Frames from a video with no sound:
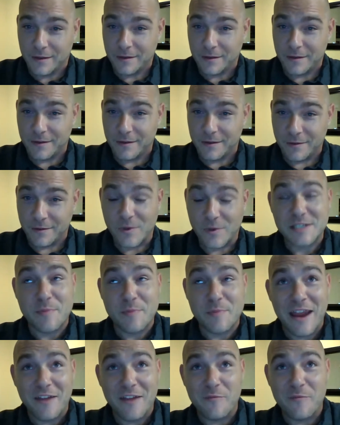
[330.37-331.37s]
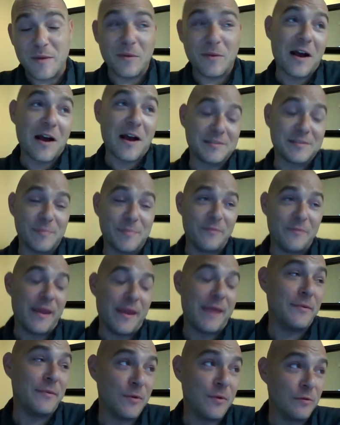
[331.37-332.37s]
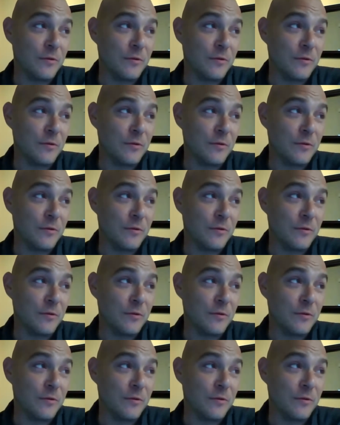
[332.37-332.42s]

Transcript: which may have been caused by the baby boom.